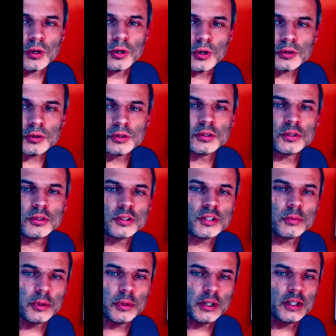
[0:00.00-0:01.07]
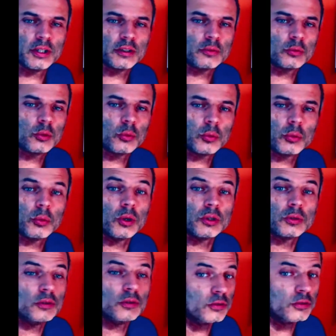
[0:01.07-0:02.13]
oxygen typically are what we want to
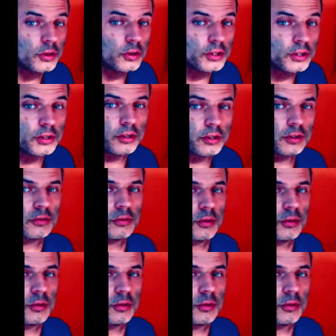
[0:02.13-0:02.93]
avoid going through our